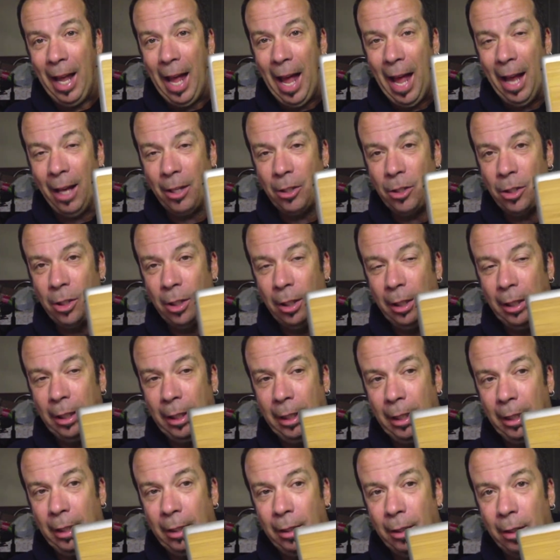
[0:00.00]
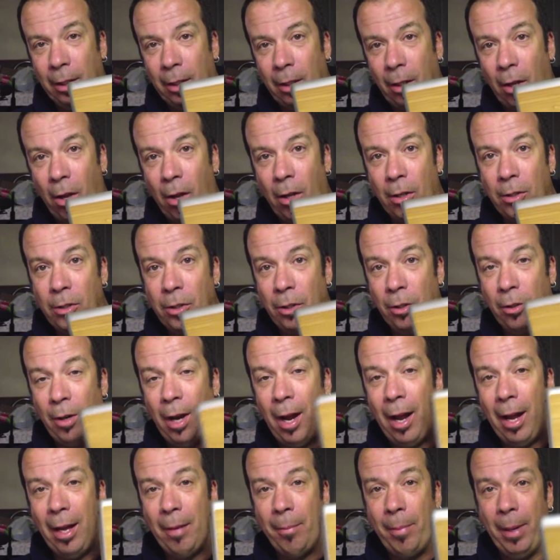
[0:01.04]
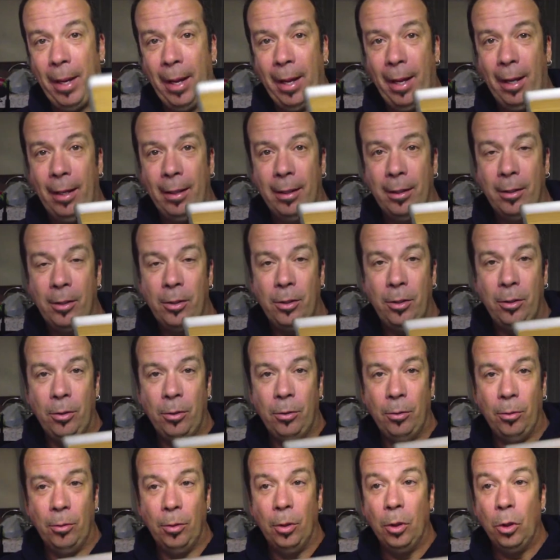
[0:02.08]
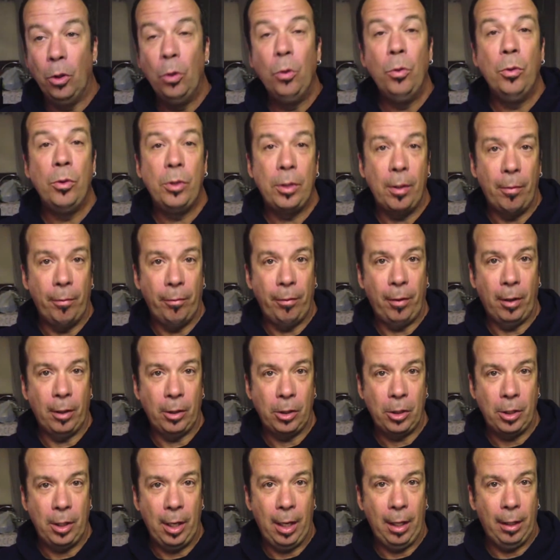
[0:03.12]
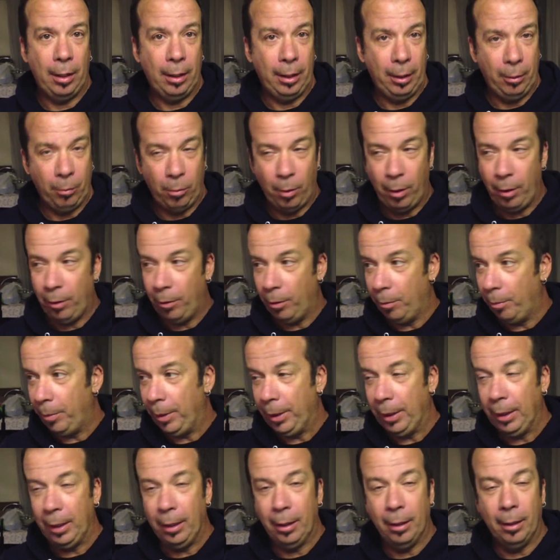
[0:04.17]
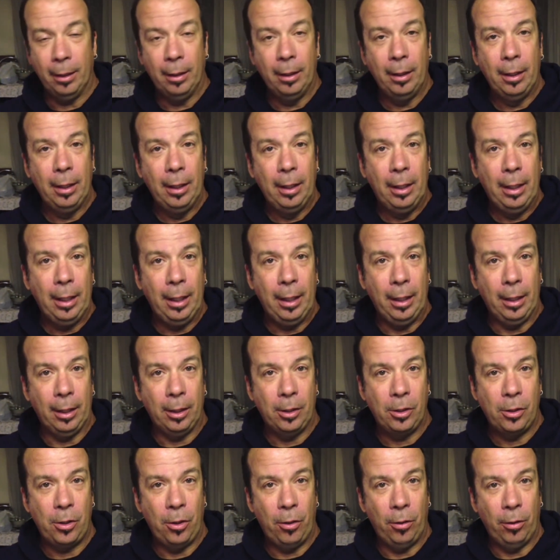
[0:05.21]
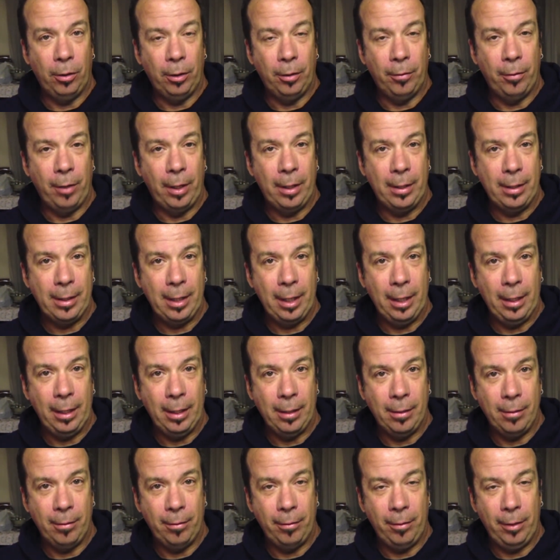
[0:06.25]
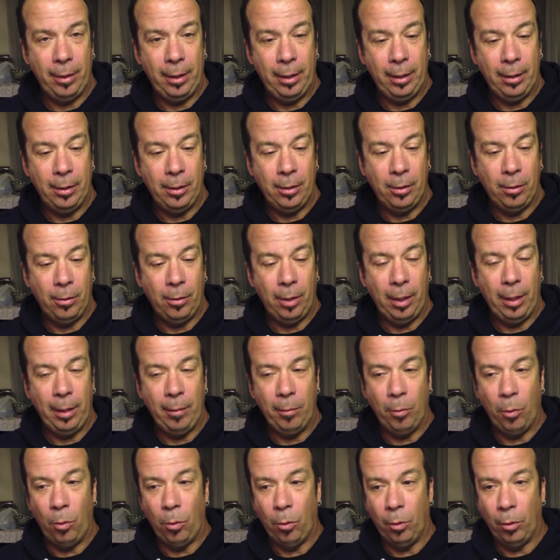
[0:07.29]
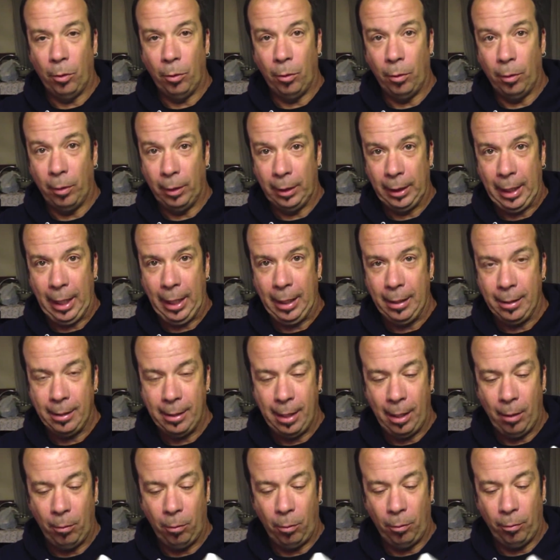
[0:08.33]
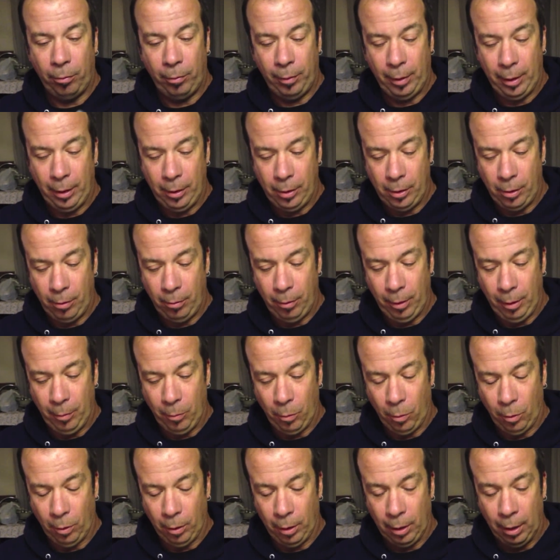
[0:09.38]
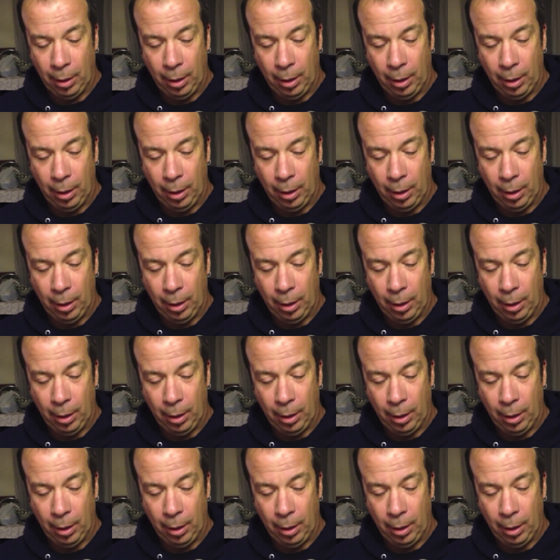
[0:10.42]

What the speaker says: actually cause your iPad to lose some functionality, whether it be in an external device that it doesn't fit into anymore, or a case that it won't fit into anymore.